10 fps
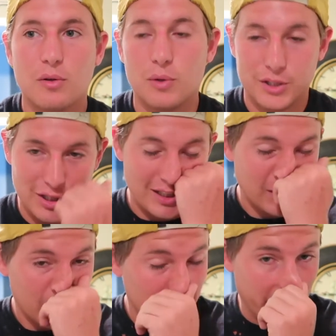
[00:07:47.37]
which I
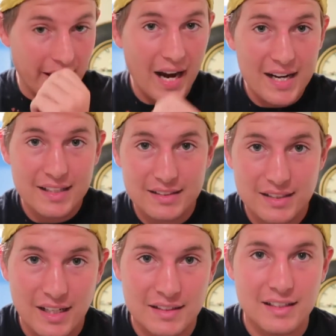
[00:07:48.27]
started doing
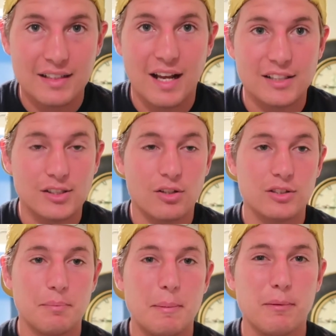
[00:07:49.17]
edits, and then I saw
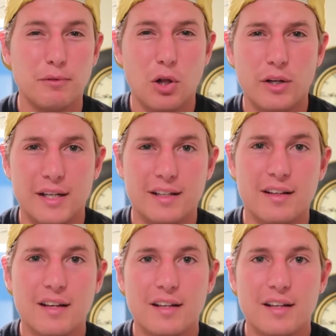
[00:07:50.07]
some people vlogging,